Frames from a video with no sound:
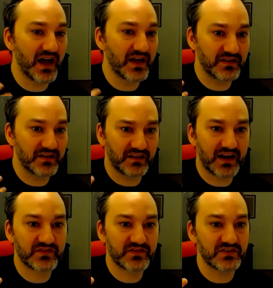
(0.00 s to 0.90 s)

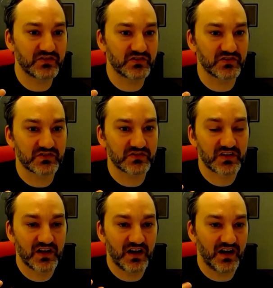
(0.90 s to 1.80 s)
lot of
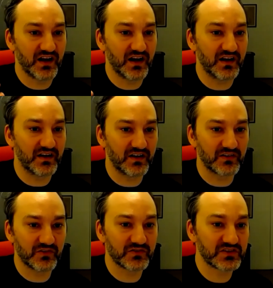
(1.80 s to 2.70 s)
teachers are
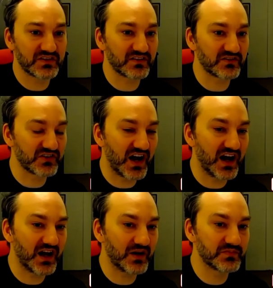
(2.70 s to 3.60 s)
losing their
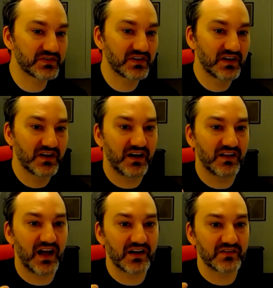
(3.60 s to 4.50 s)
jobs. A
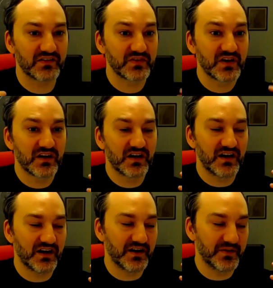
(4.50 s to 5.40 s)
lot of
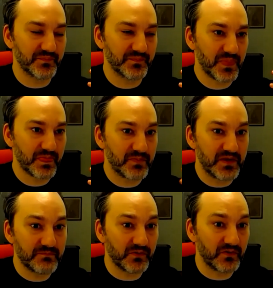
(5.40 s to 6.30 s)

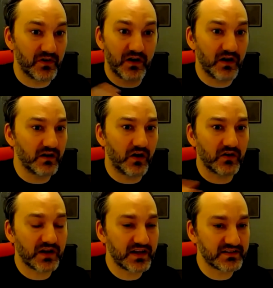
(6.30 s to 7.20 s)
people,
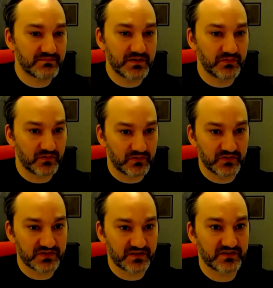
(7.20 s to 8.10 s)
all kinds of people are
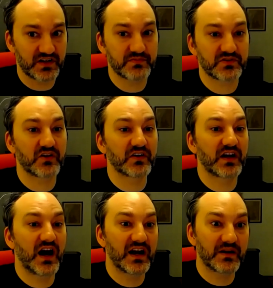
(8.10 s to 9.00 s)
losing their jobs. Our
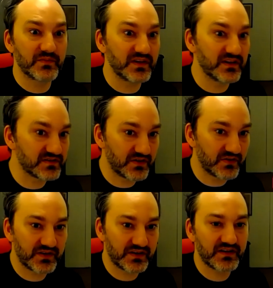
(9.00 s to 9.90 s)
economy is
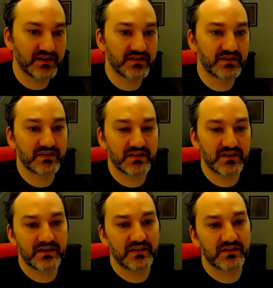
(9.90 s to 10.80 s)
going in,
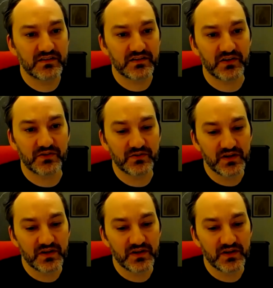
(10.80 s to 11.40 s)
you know,